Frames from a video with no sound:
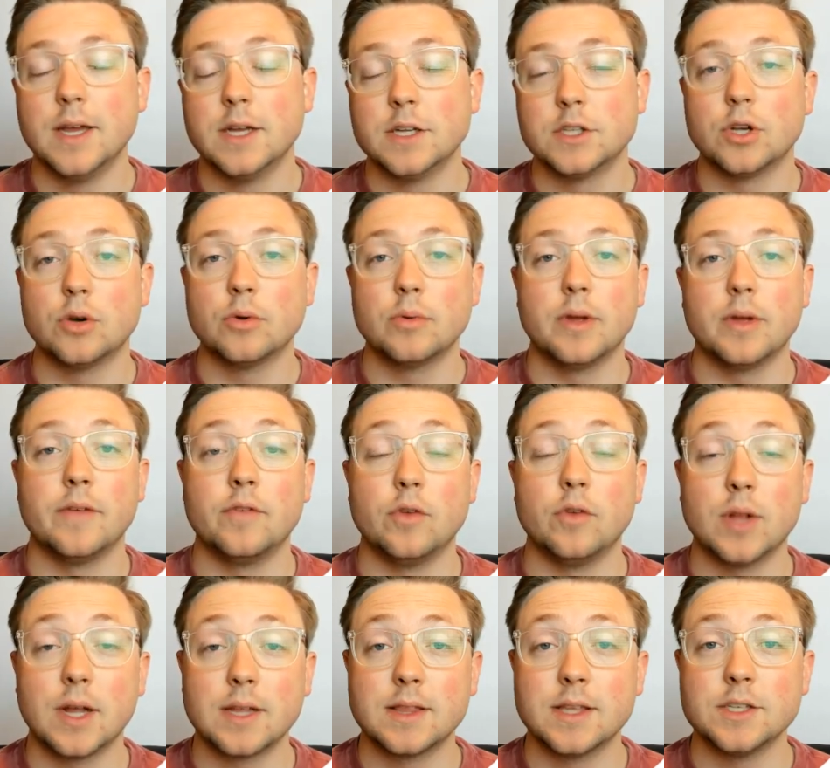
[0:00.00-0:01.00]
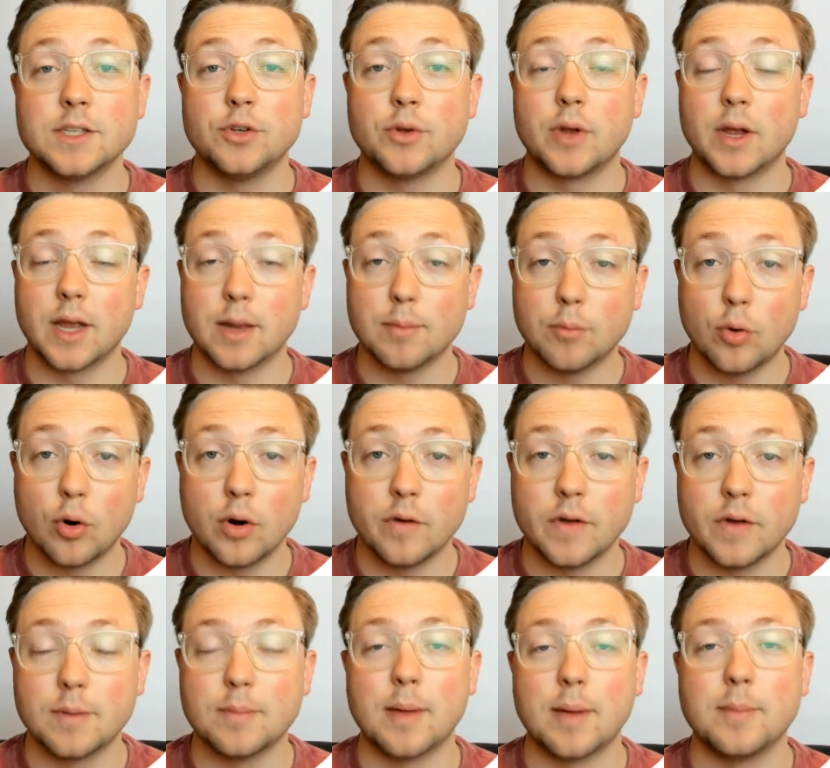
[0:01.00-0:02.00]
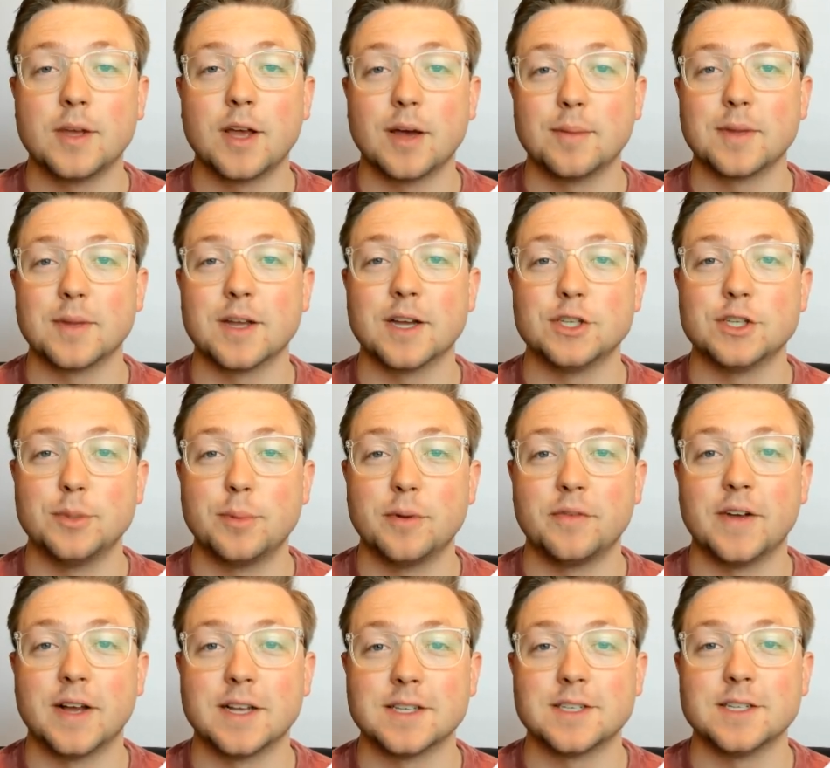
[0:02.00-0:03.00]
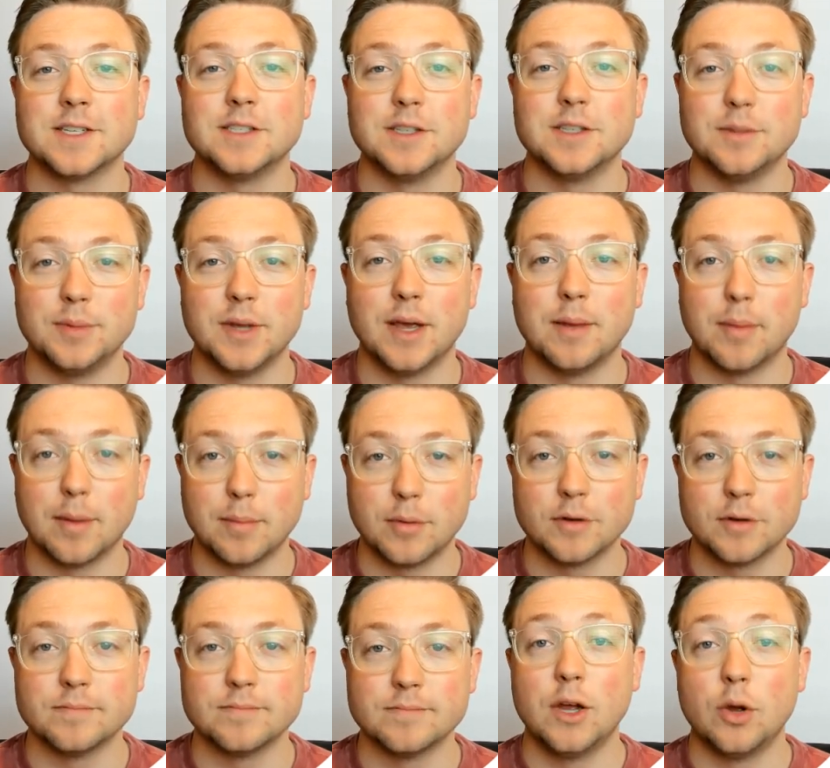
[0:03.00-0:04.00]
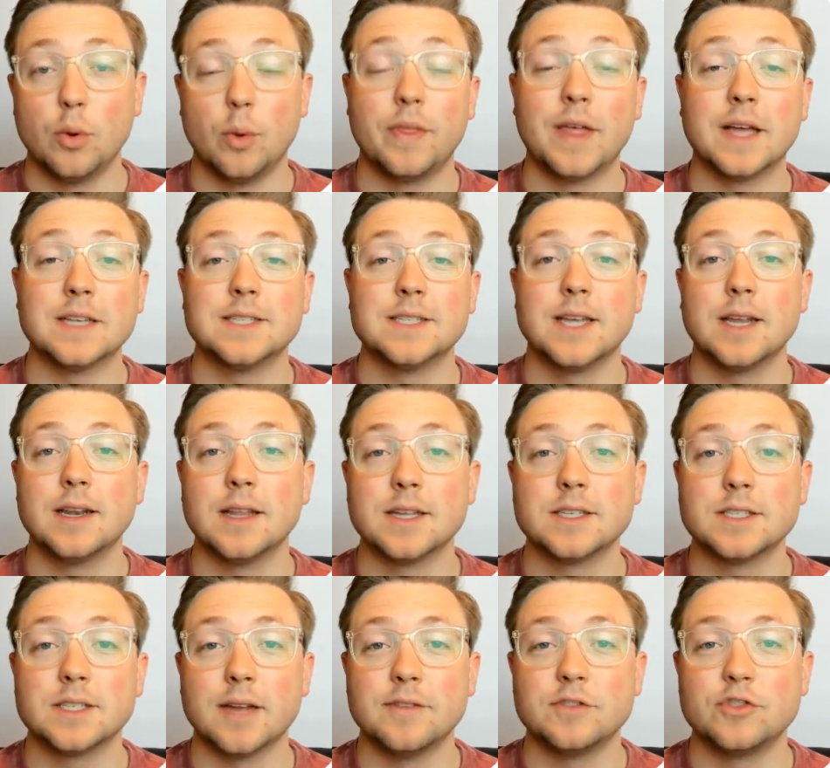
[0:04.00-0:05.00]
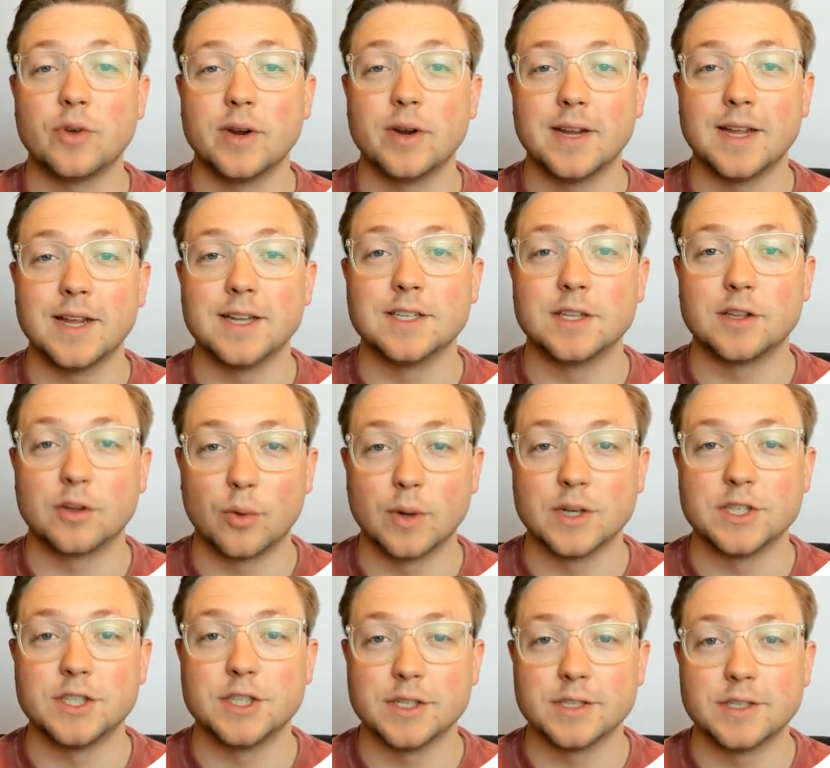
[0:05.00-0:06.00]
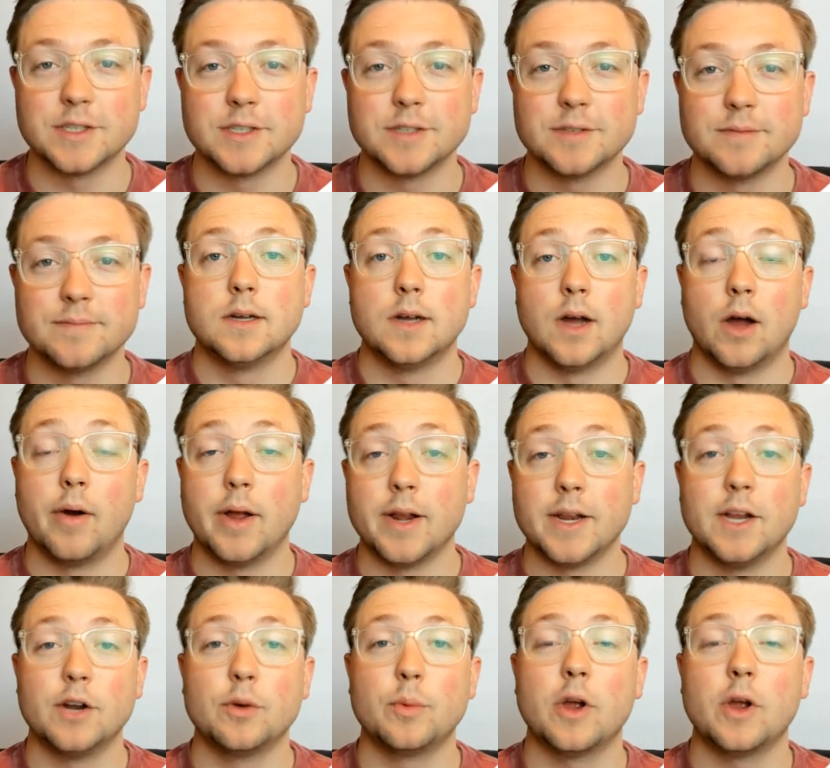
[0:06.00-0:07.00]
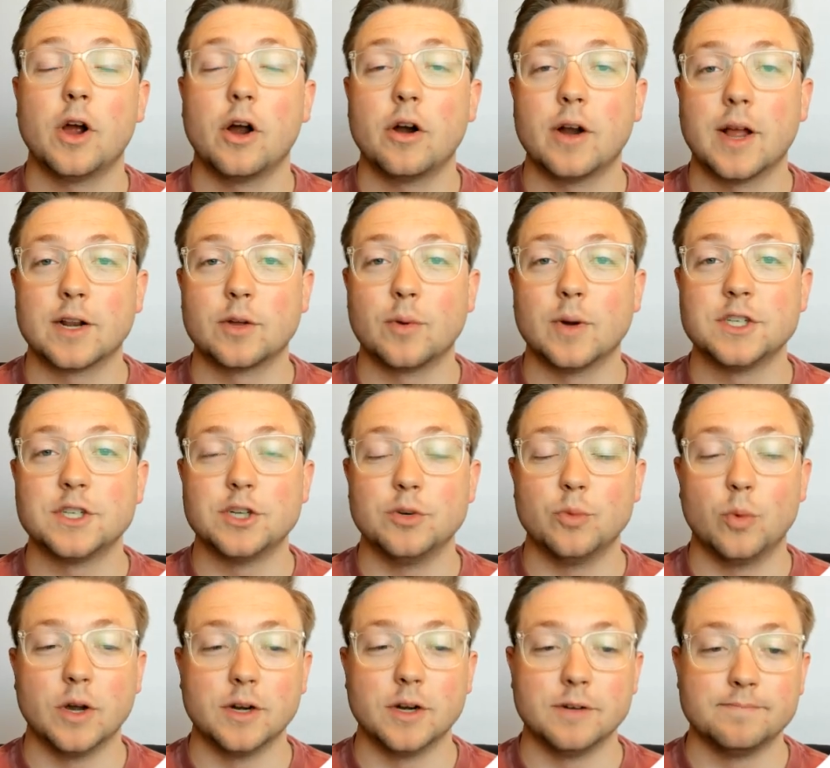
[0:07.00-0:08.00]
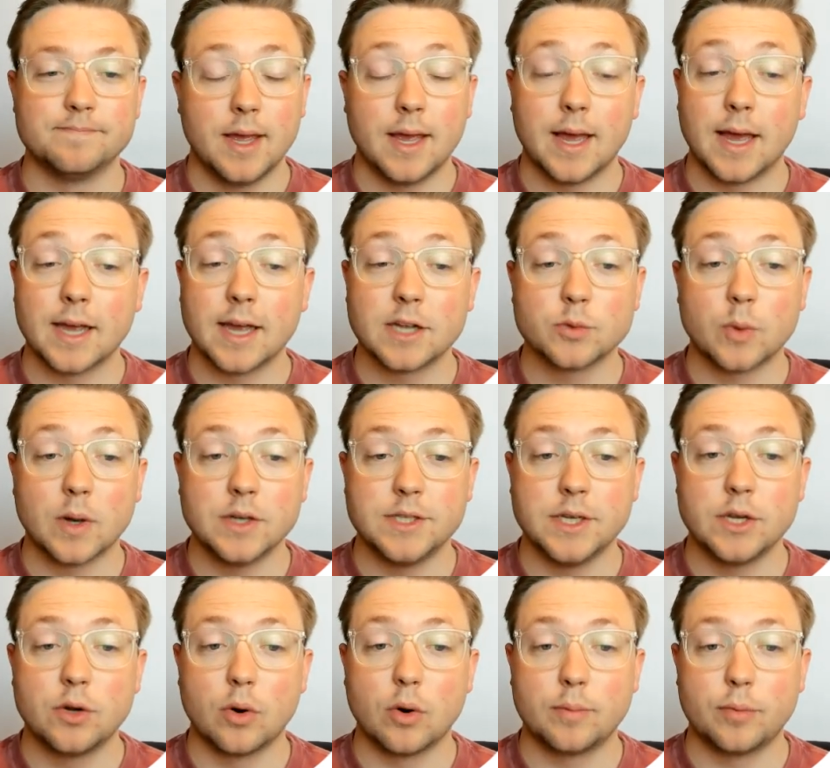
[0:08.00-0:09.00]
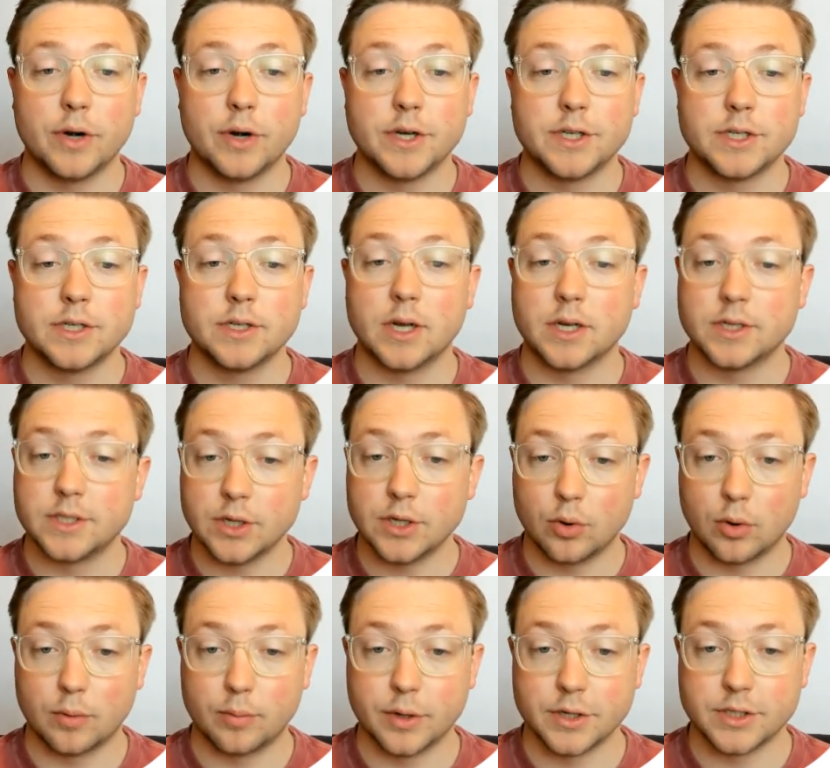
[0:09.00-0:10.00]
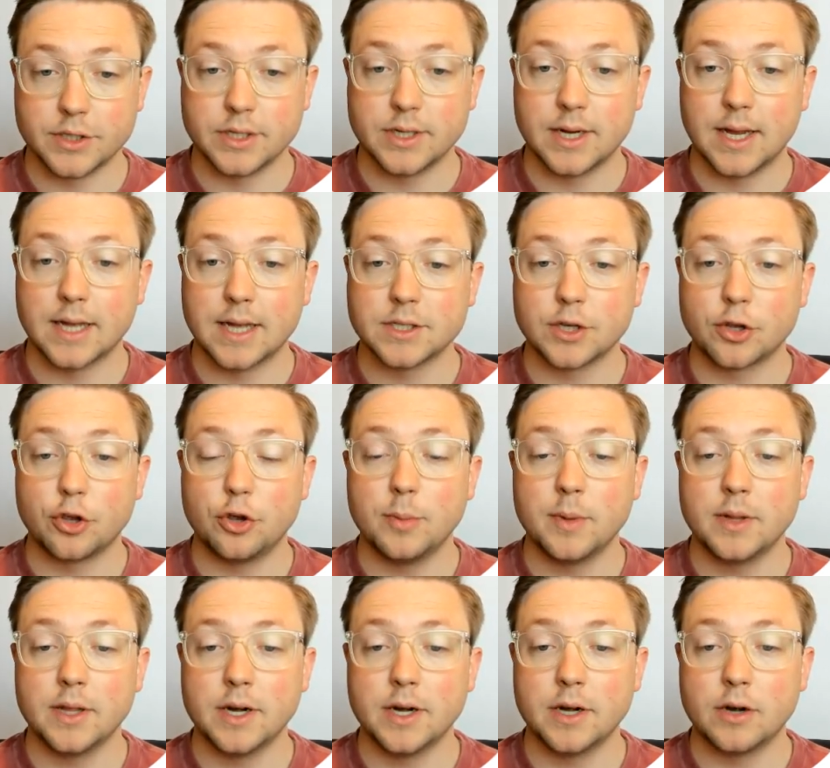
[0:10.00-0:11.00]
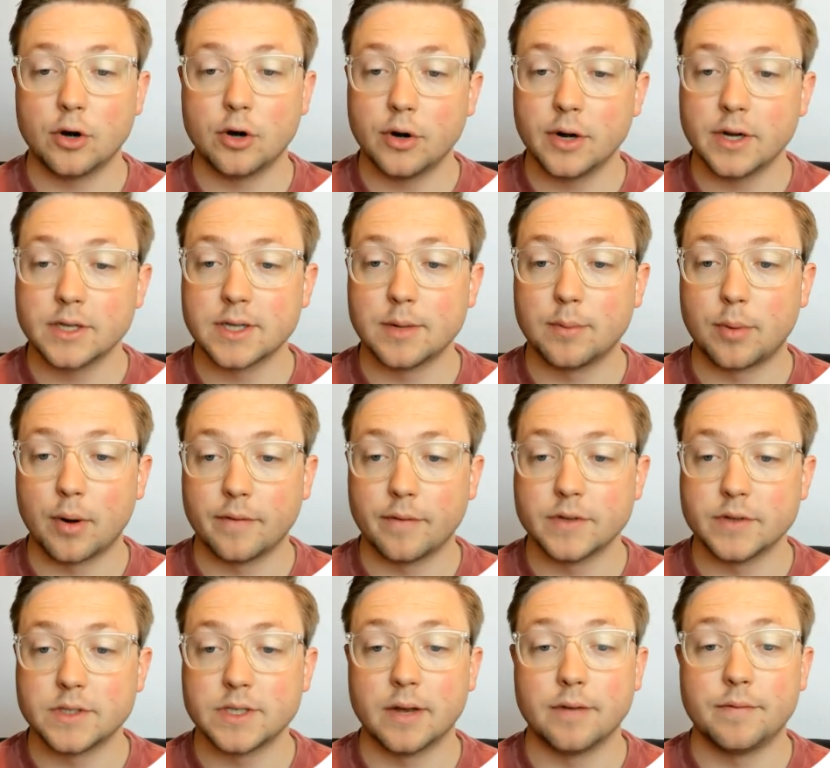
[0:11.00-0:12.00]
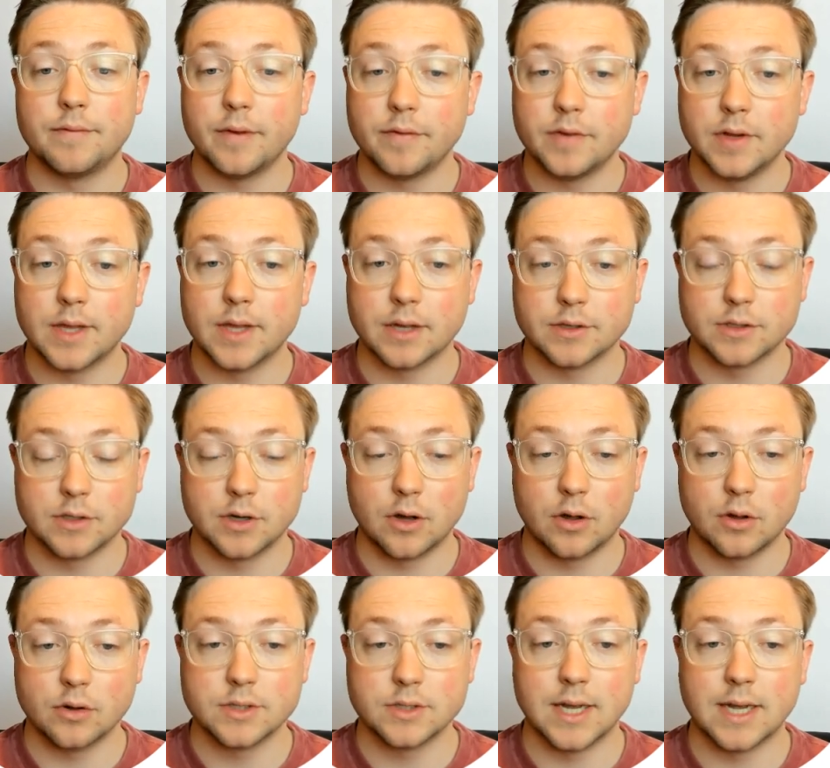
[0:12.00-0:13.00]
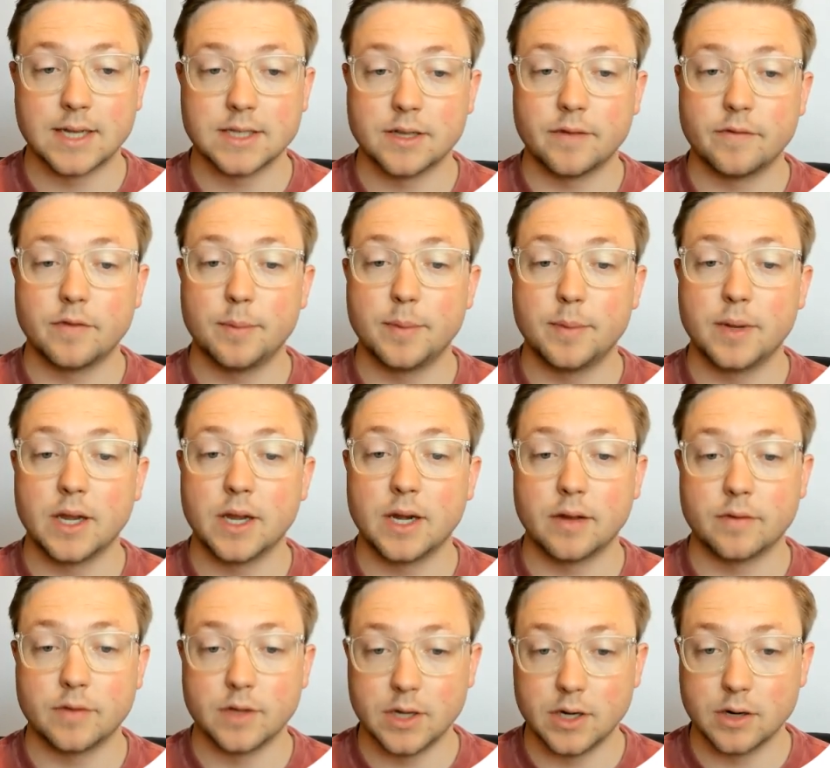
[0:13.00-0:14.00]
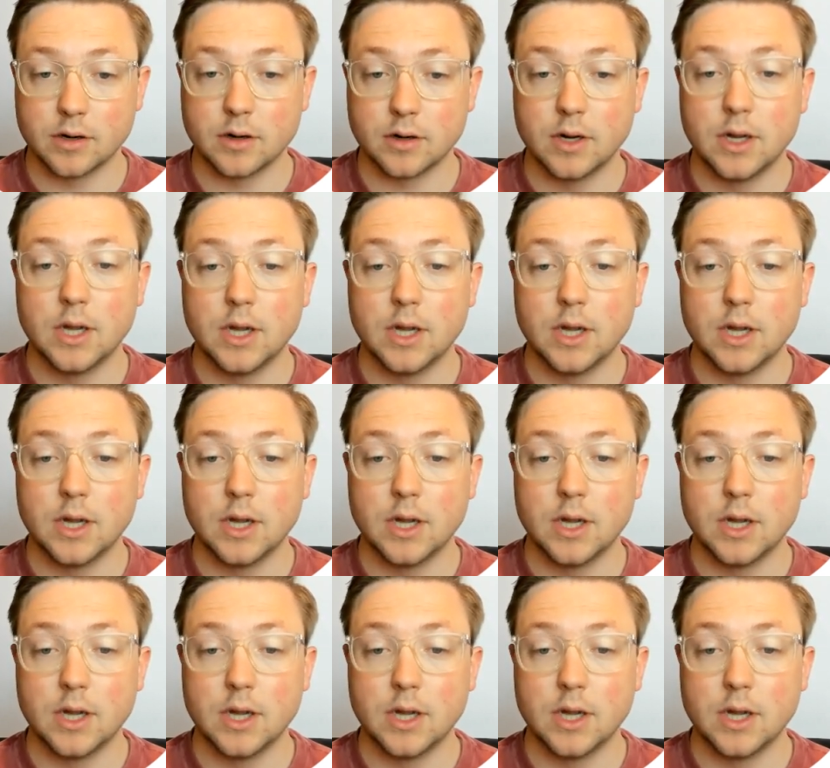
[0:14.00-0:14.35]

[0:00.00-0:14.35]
So if you like this, you can get more of it by becoming a Superfast CPA member. With that said, let's dive straight into the questions. All right, here we are at question one. XYZ Corporation, a C corporation, has accumulated earnings and profits of $50,000 as of the beginning of the year.